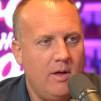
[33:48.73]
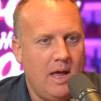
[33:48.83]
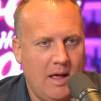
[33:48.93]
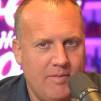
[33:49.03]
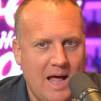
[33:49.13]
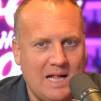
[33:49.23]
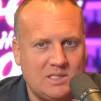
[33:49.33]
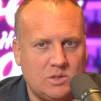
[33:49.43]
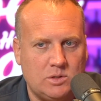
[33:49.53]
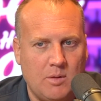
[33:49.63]
And
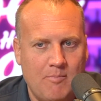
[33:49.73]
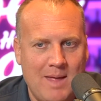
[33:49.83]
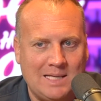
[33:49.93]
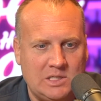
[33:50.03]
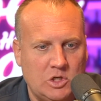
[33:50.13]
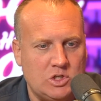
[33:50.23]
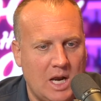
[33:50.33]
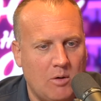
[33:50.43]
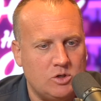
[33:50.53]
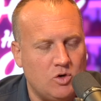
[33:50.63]
that's the message that I
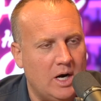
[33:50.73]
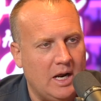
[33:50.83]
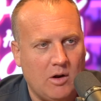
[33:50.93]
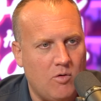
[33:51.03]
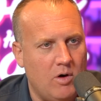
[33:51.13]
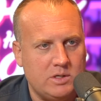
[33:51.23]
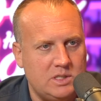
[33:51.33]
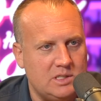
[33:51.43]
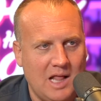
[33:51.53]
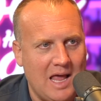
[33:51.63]
was trying to get across,
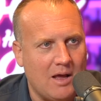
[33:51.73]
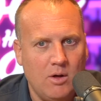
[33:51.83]
is like,